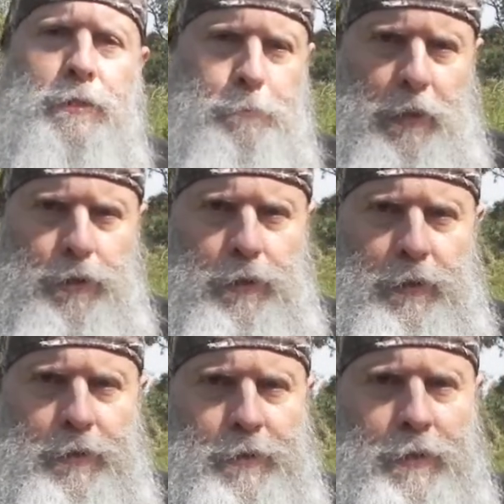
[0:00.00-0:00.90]

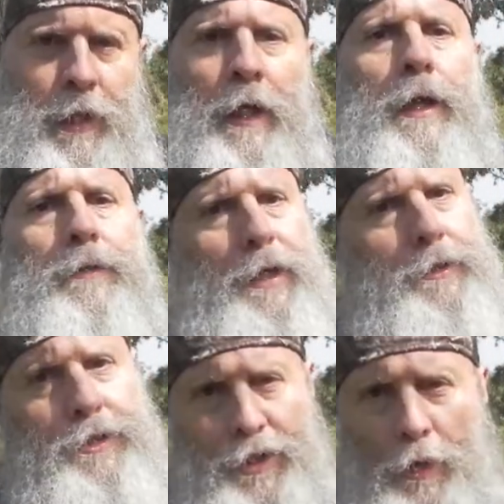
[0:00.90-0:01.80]
specialists
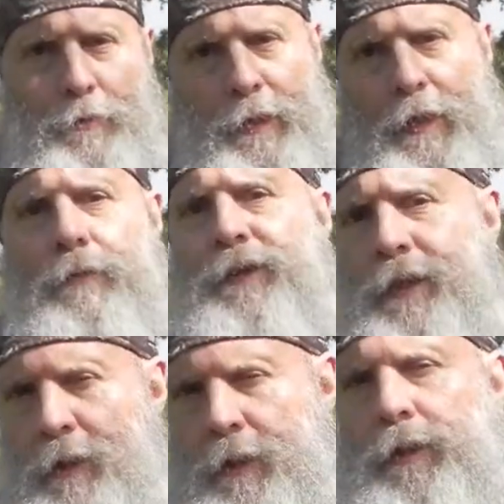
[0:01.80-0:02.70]
that don't
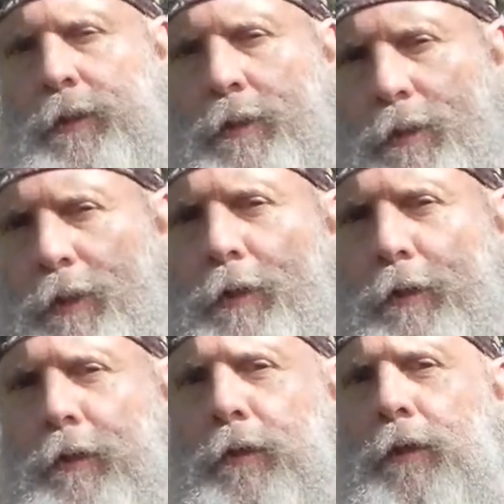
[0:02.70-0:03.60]
even
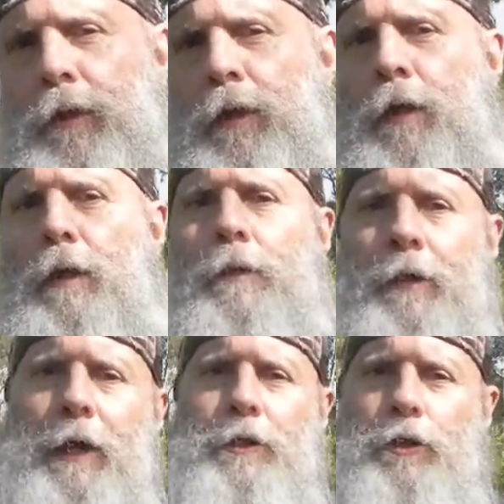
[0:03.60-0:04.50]
consider
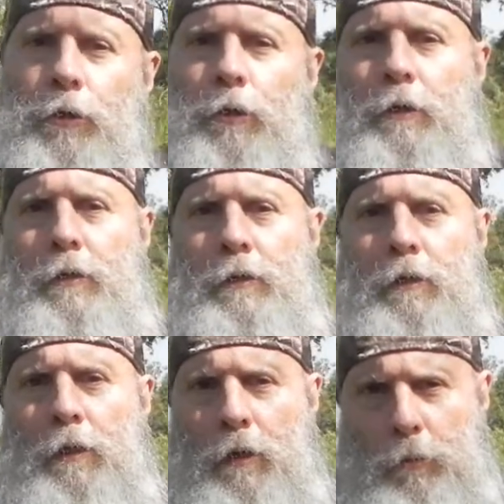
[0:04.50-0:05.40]
that Jung
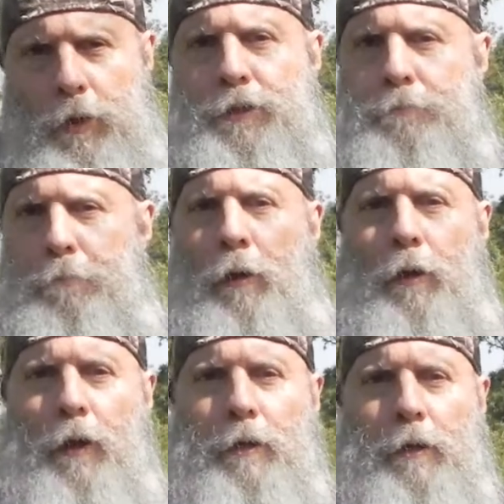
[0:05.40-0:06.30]
was
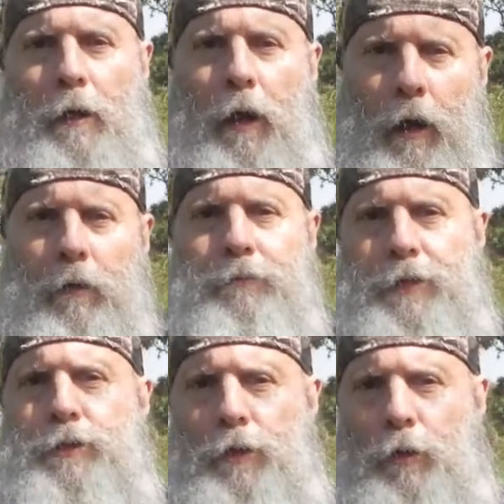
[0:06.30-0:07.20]
part of
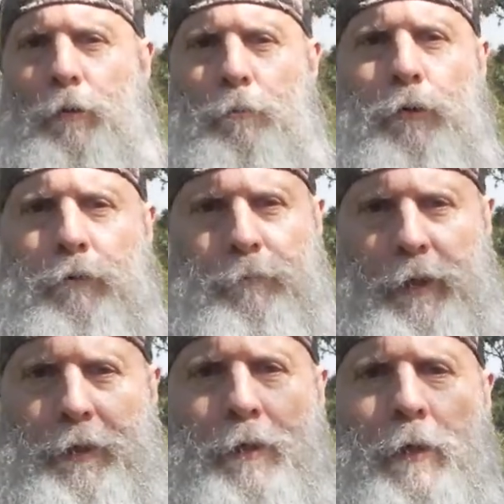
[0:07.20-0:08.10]
this whole
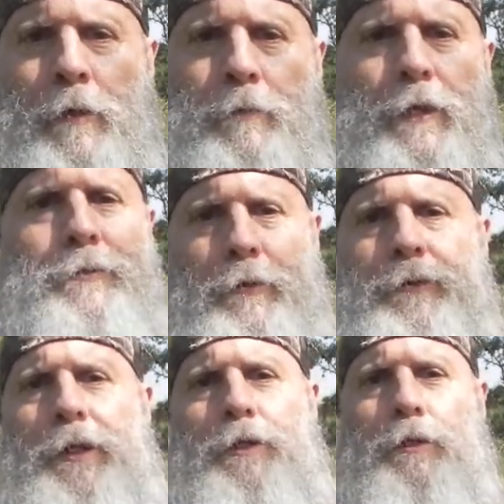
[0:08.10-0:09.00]
movement. They
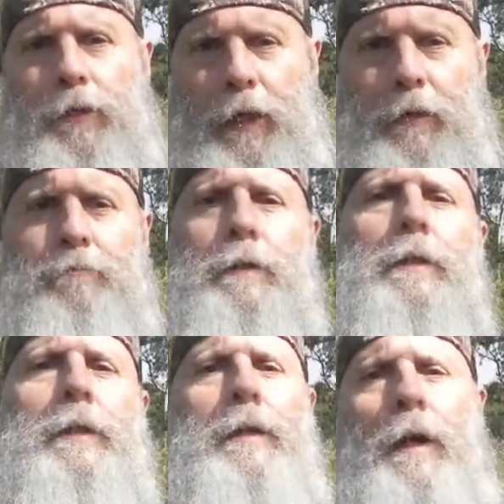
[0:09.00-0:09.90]
thought that Jung had
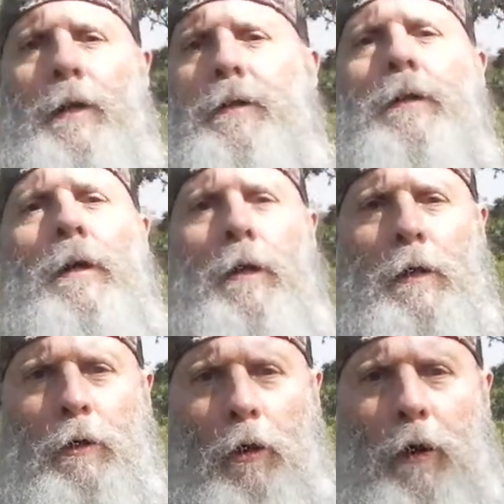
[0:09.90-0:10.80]
really gone
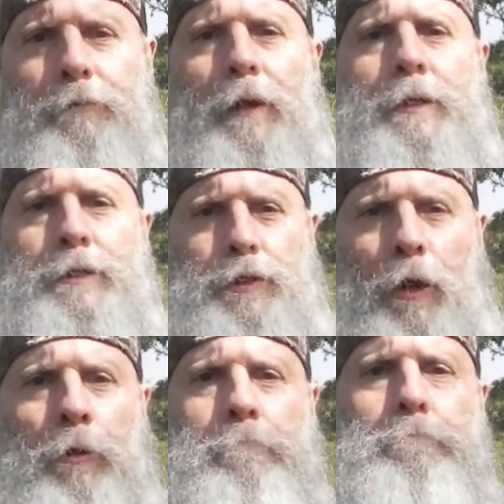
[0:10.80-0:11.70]
off on his
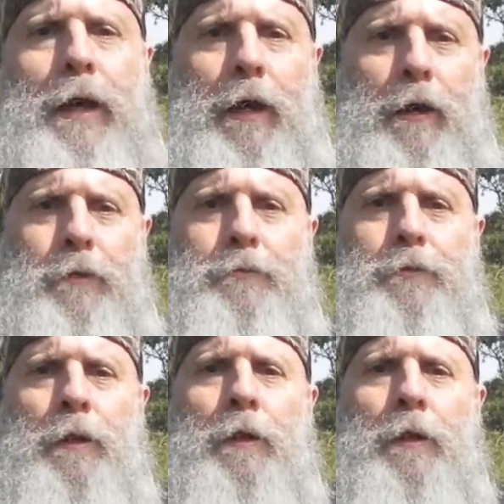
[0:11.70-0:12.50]
own path,